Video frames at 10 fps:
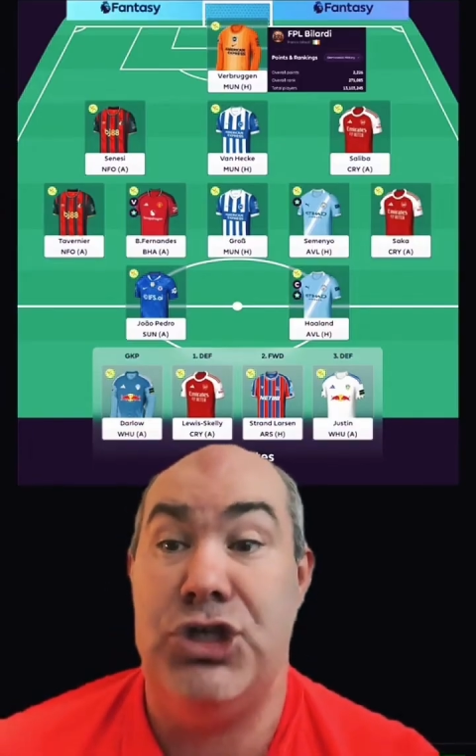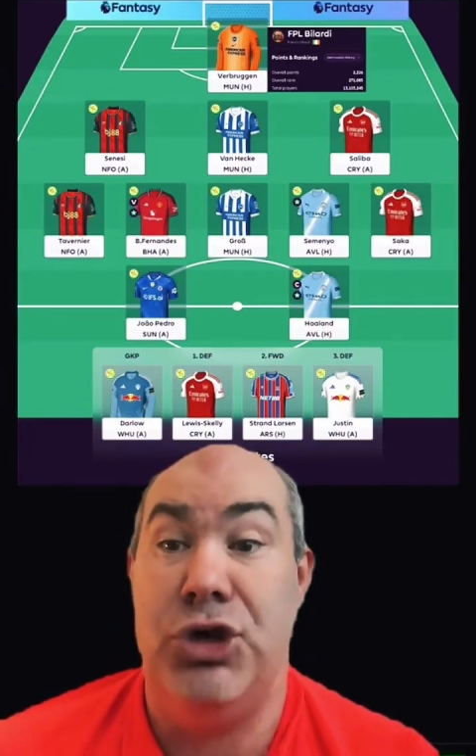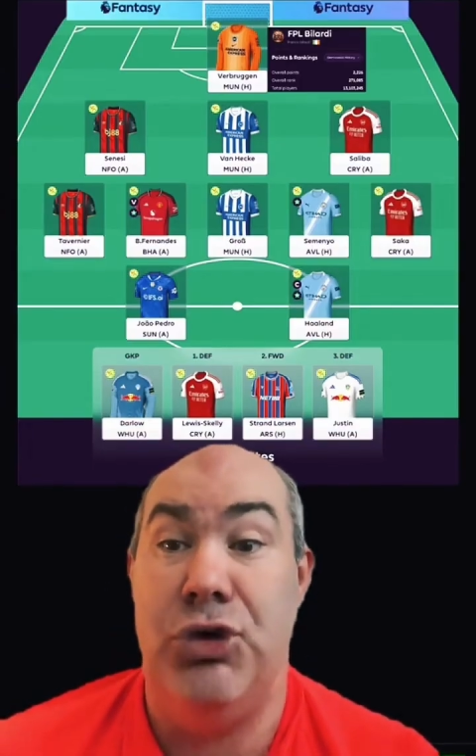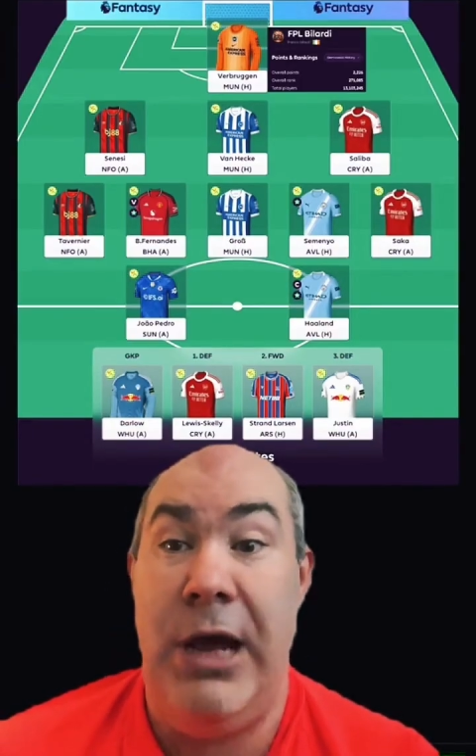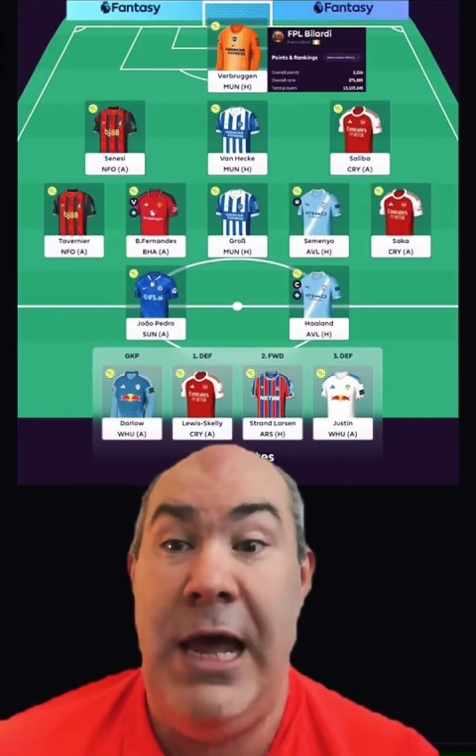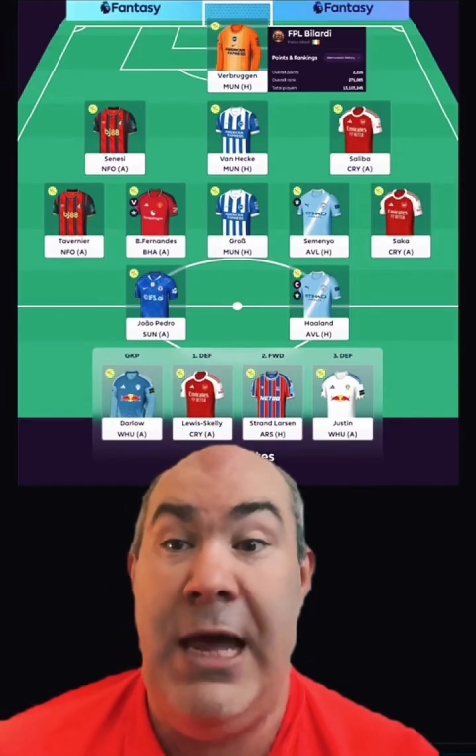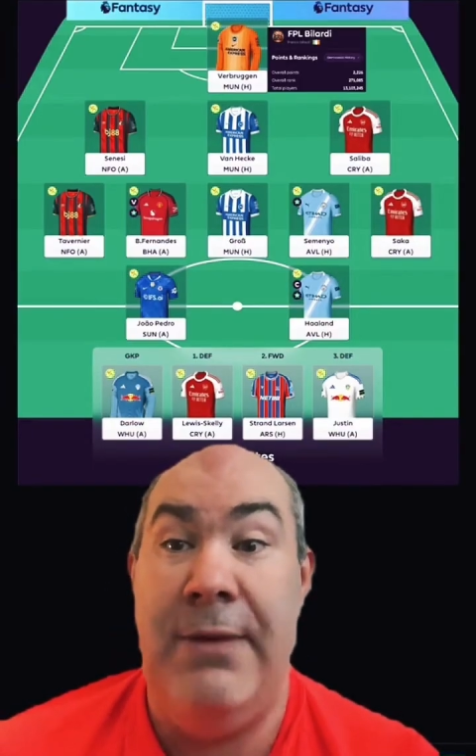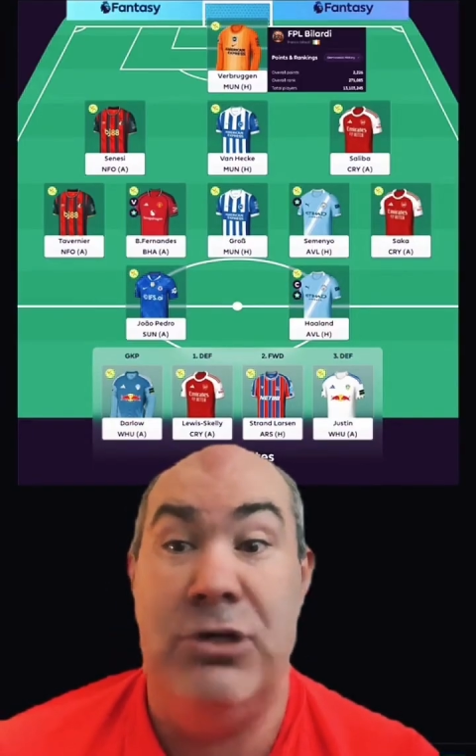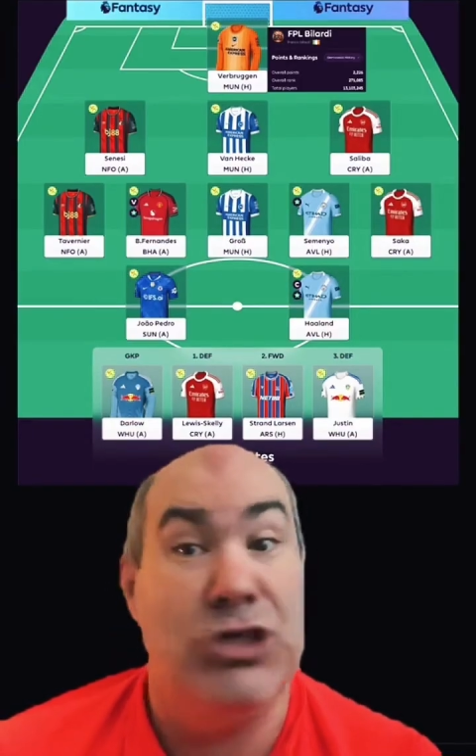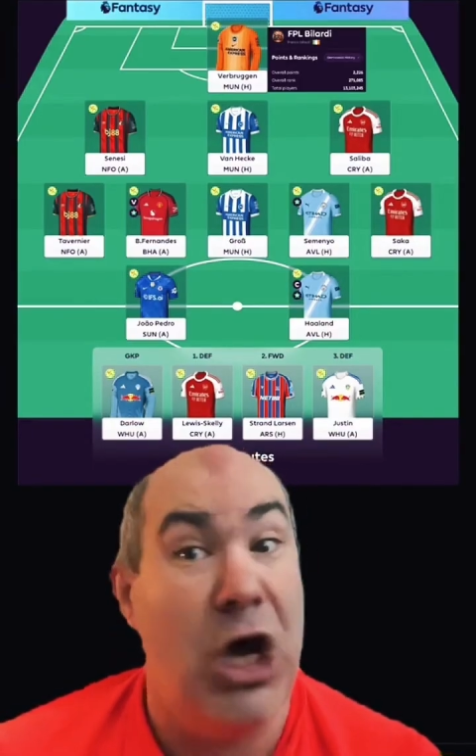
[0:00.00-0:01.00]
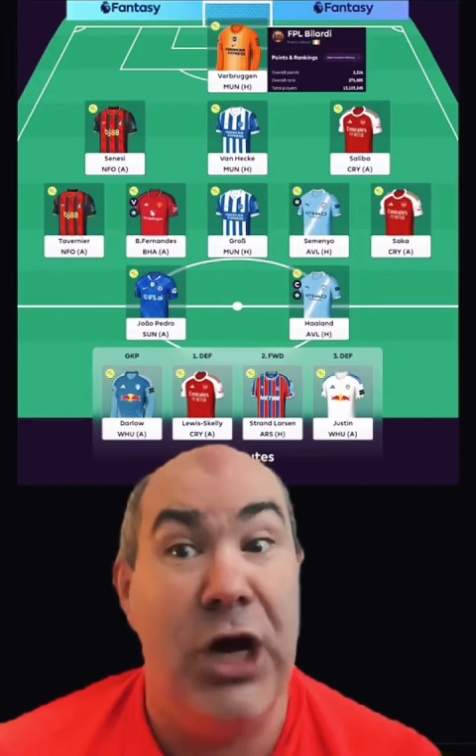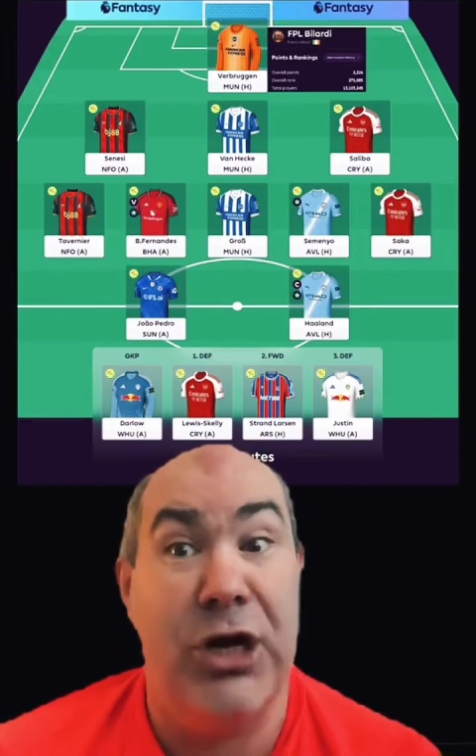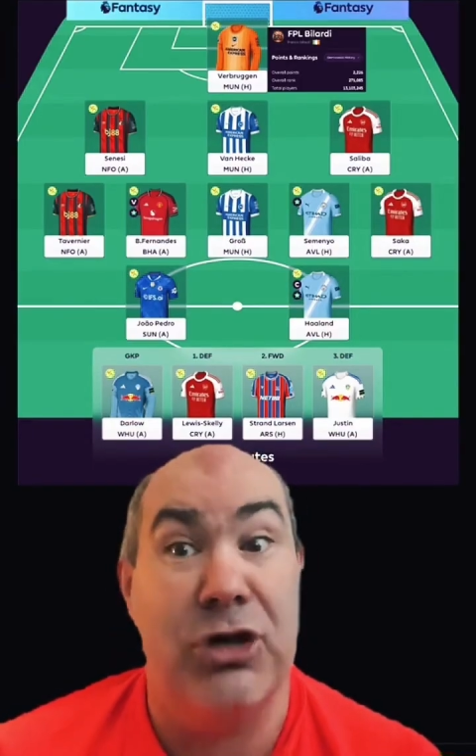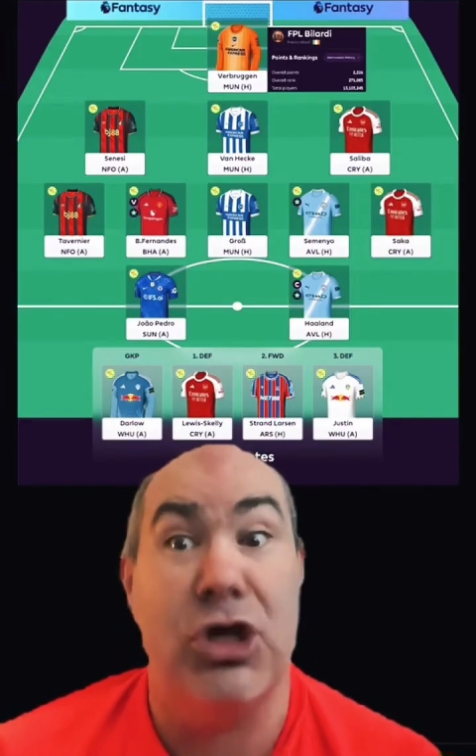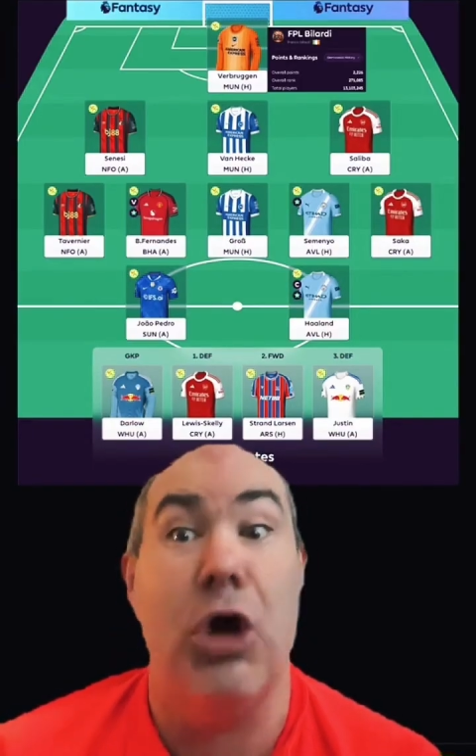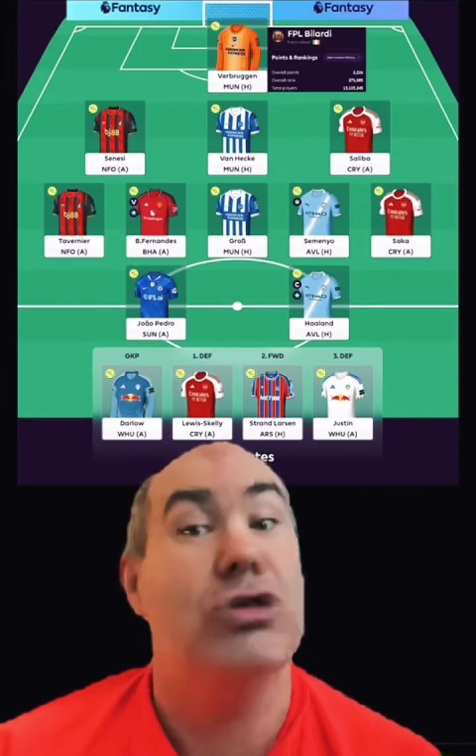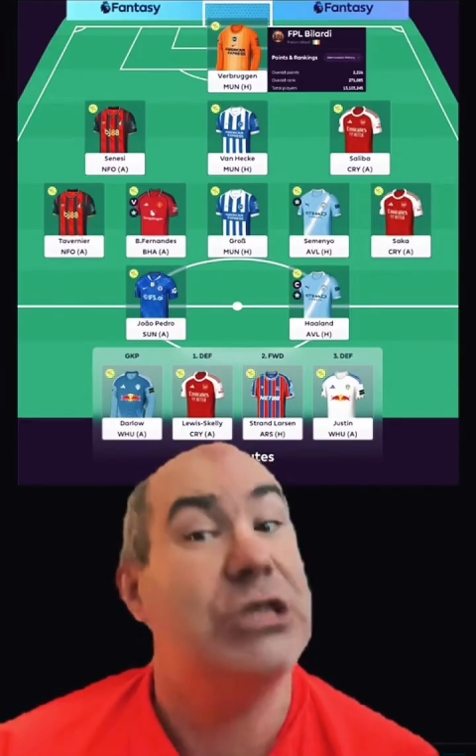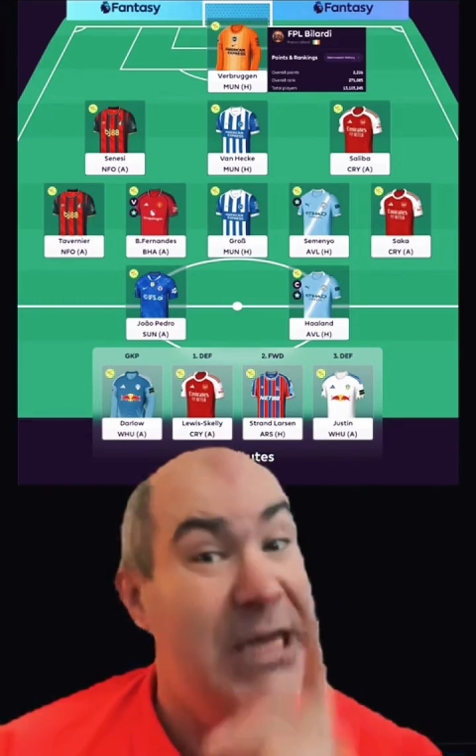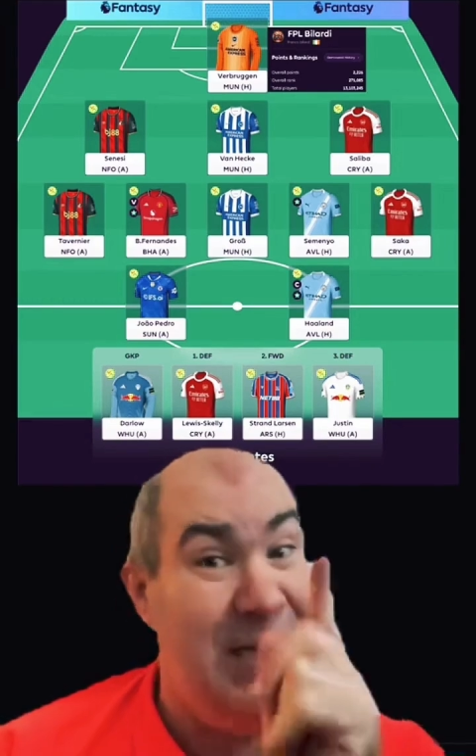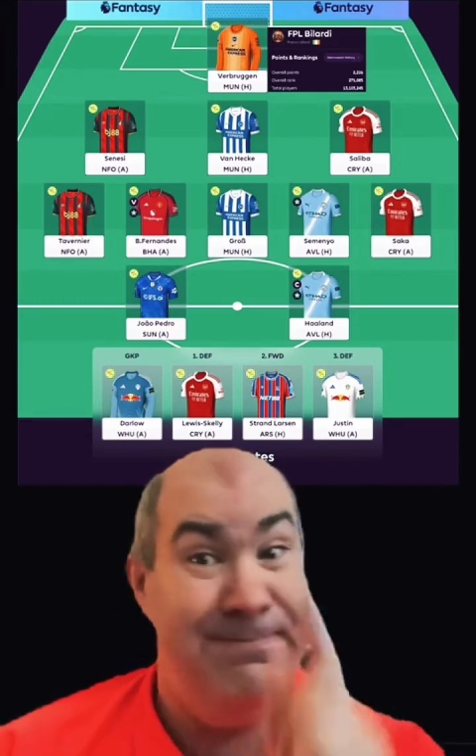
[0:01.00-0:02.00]
to the Tigers, Hull
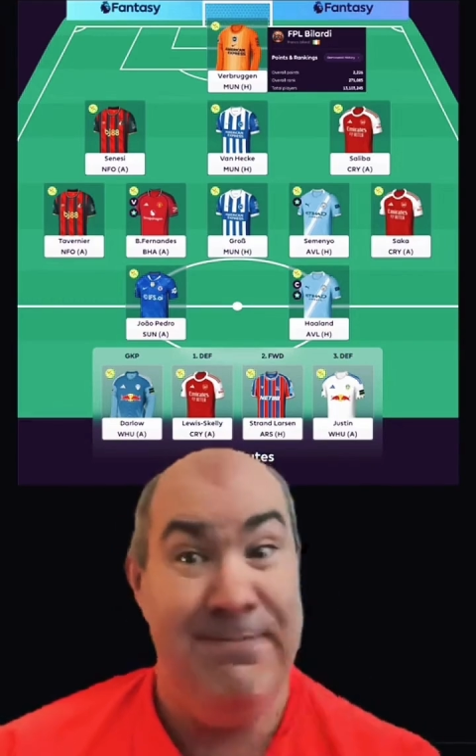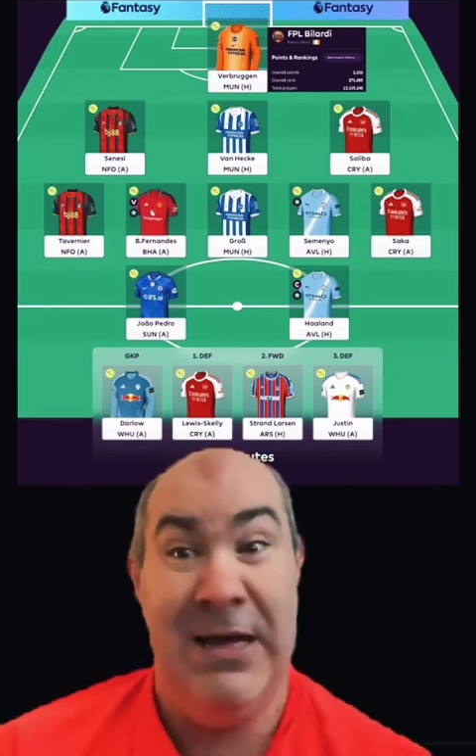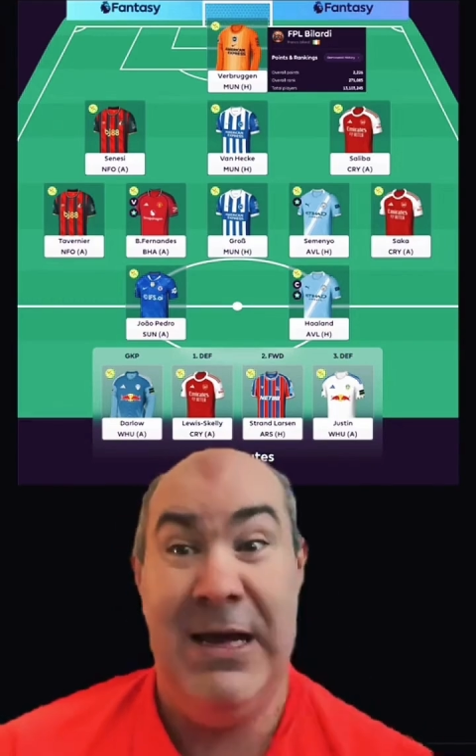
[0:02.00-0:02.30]
City.